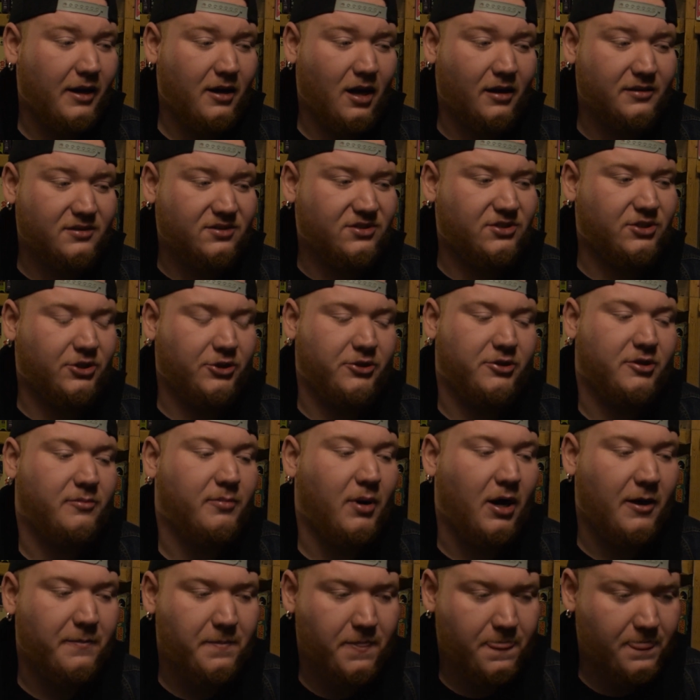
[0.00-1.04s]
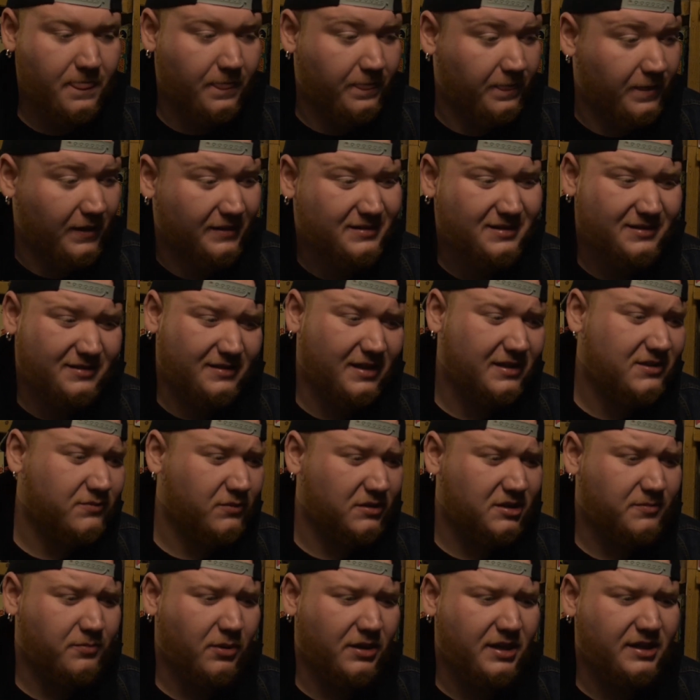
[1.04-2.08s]
I got screwed. But this this
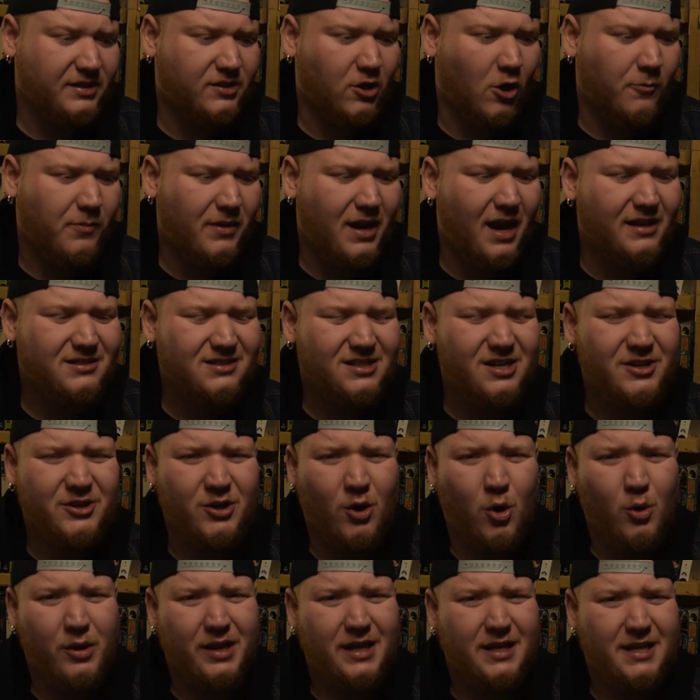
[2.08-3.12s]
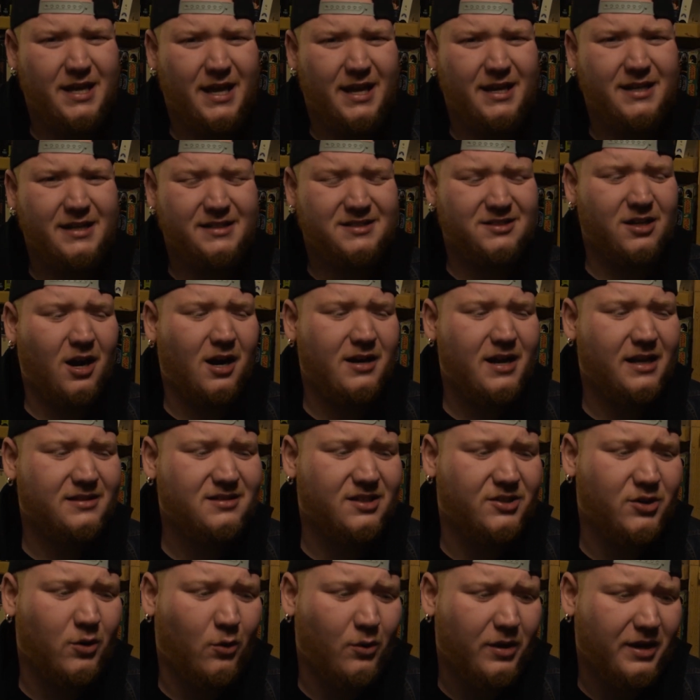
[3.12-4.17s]
one's pretty dope. It has an annoying kid. He's not
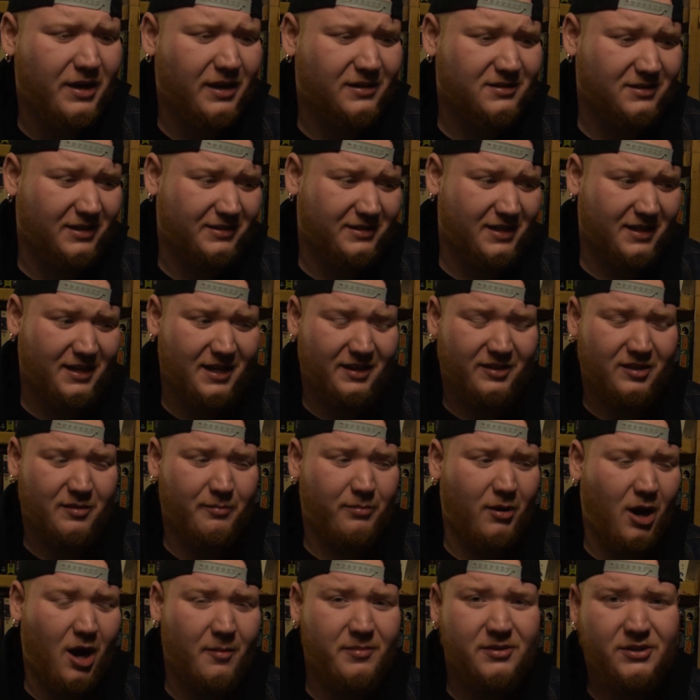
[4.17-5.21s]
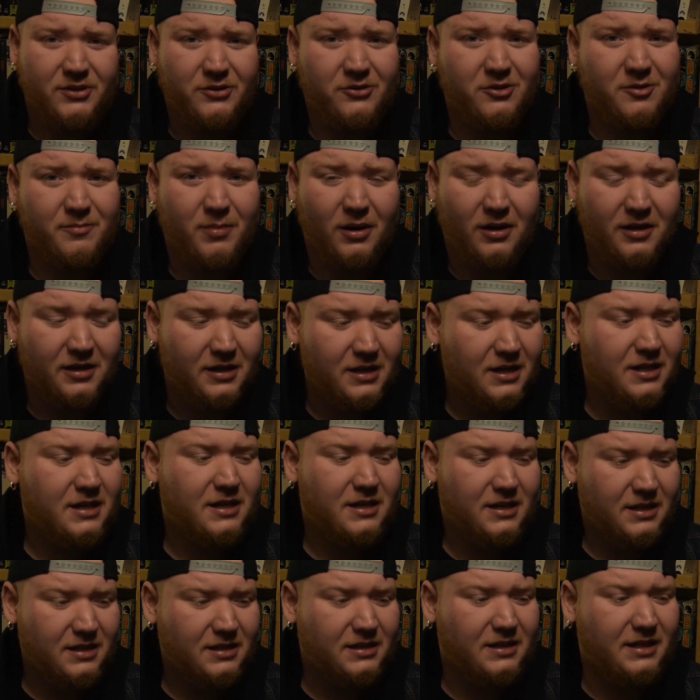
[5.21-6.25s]
as annoying as like the kid in the Babadook, but
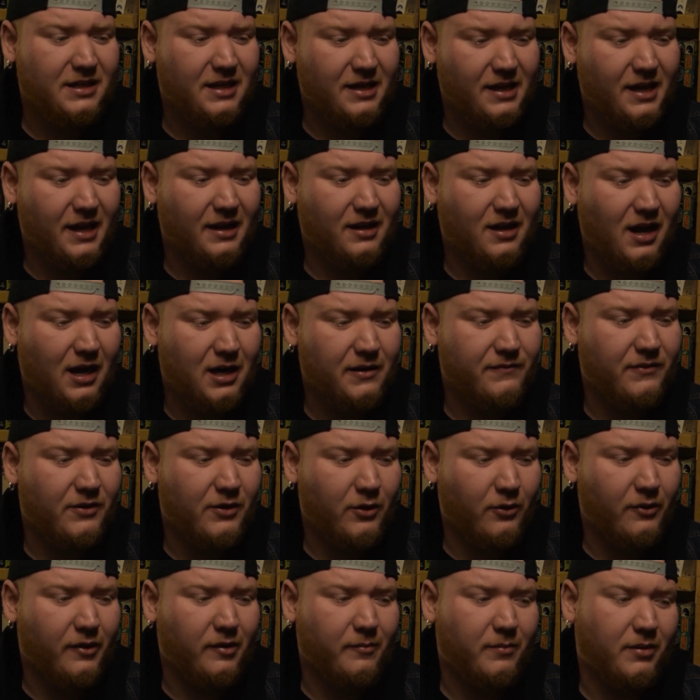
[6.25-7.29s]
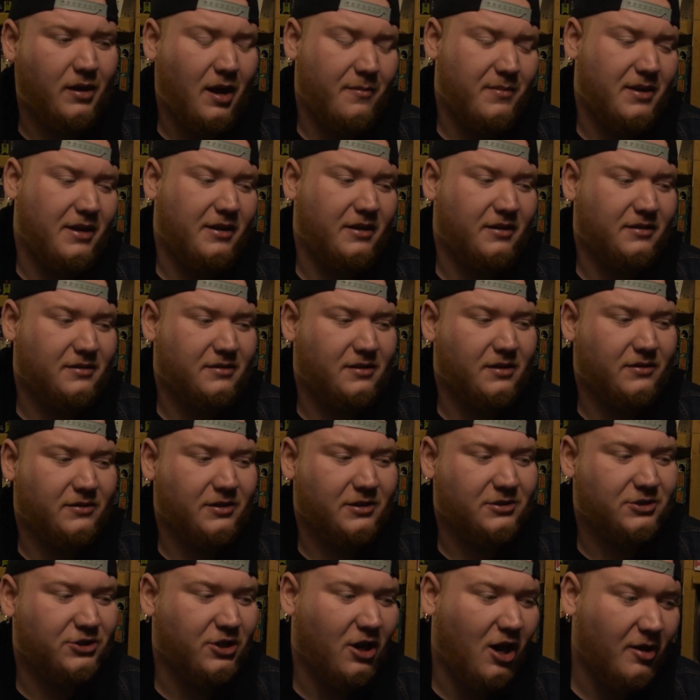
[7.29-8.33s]
he can get kind of annoying. But I mean, th
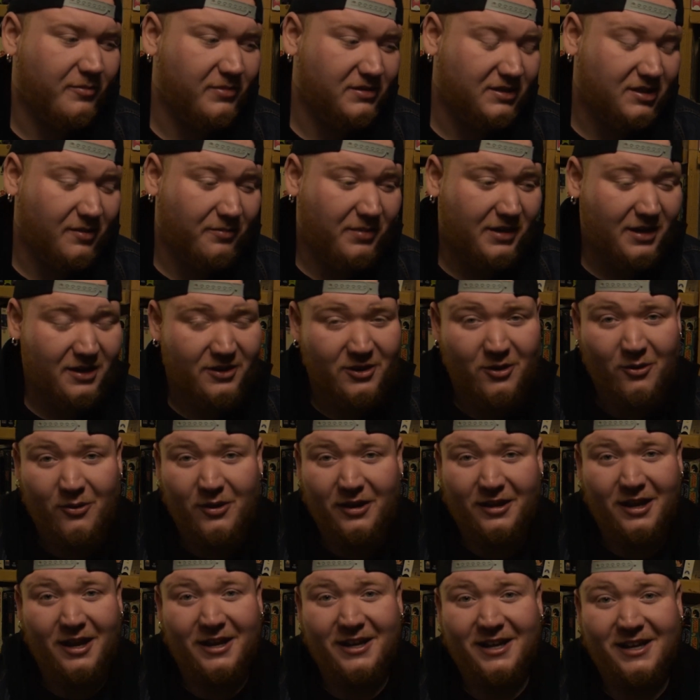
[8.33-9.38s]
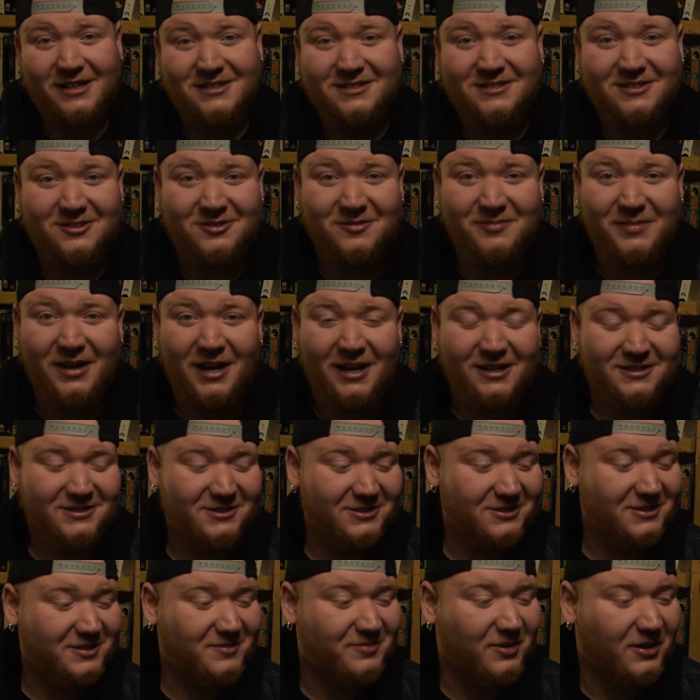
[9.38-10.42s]
their job is to be annoying, I guess, little
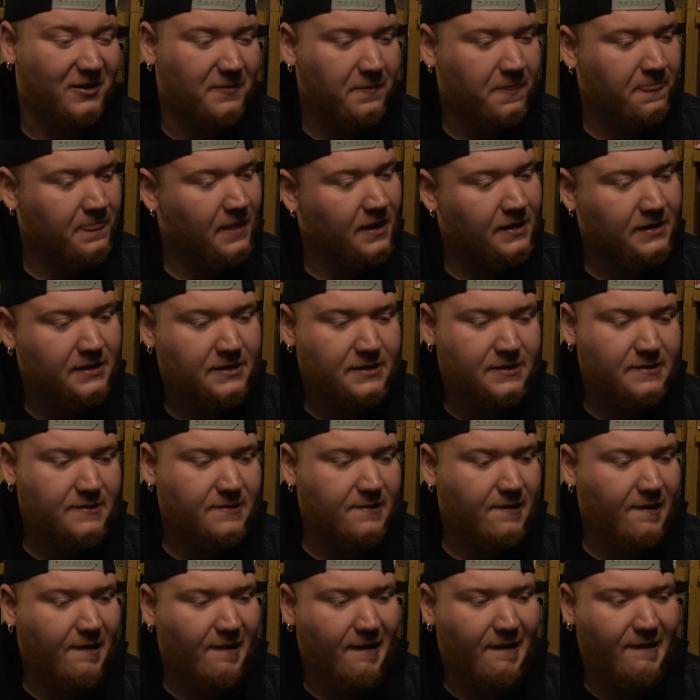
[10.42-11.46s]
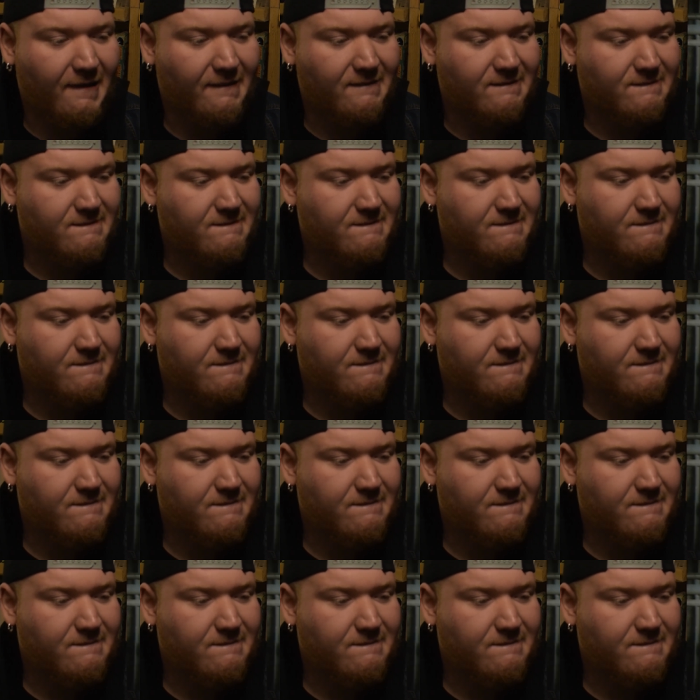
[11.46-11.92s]
bastards. But uh,